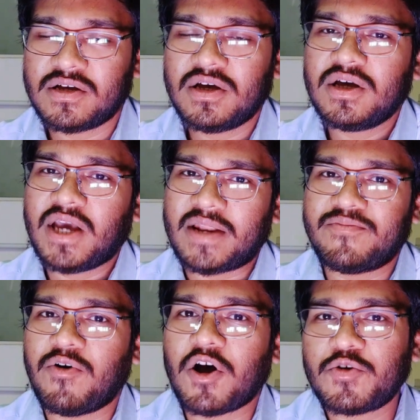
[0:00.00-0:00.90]
and
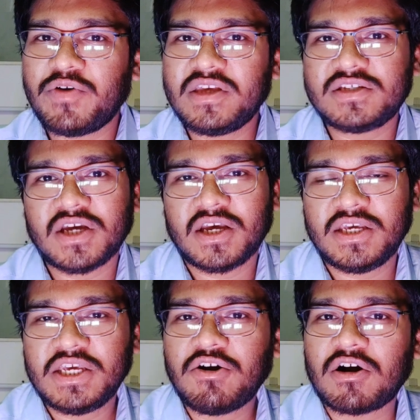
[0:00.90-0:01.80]
for which
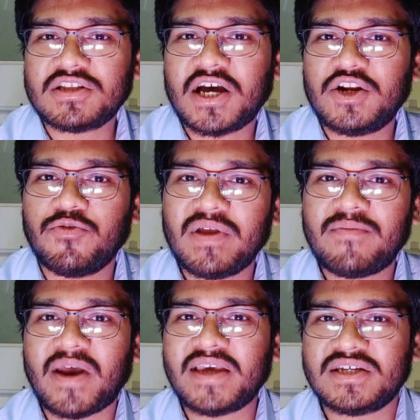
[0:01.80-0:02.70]
he got the Nobel
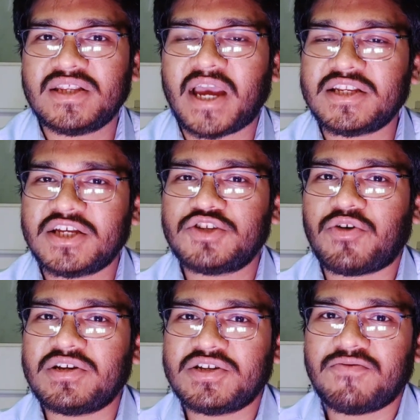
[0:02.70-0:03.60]
Prize in
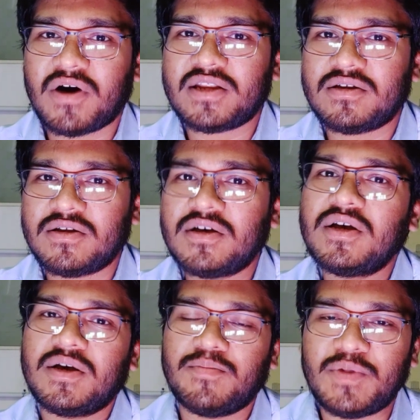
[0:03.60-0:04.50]
1921,
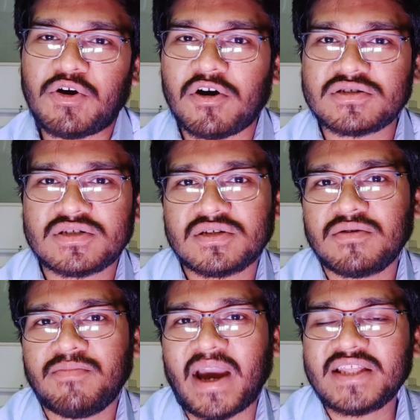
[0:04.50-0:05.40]
because
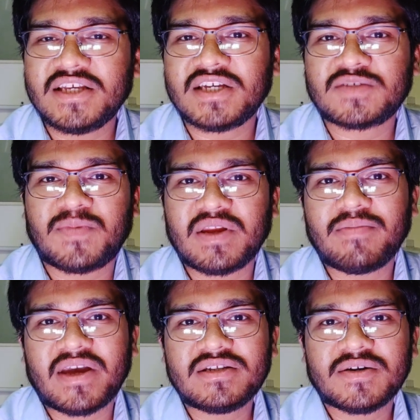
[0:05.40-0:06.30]
by this
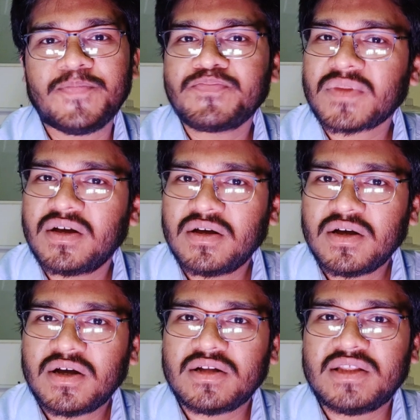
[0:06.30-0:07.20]
experiment
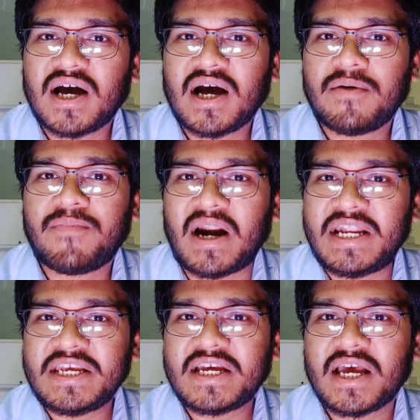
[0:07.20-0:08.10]
the
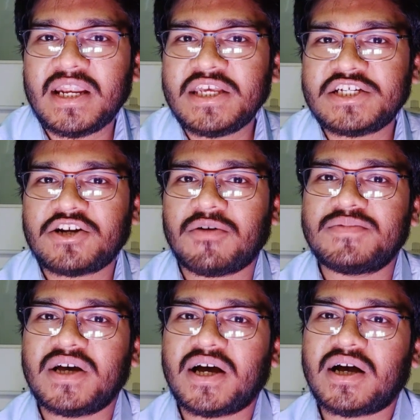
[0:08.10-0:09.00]
particle nature of
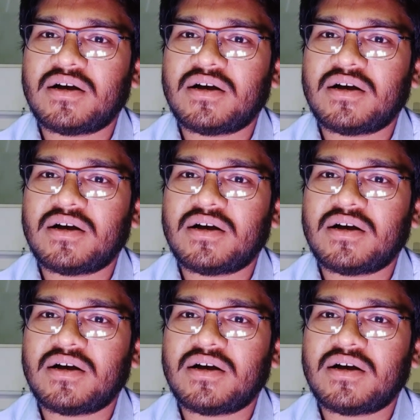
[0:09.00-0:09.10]
the